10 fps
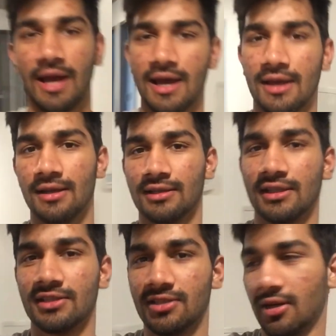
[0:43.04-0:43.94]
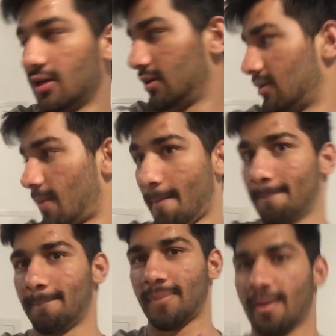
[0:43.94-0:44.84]
and let's get started.
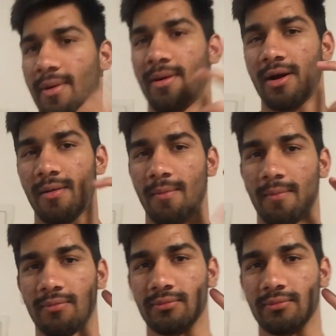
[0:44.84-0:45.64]
Ba-ba-bam.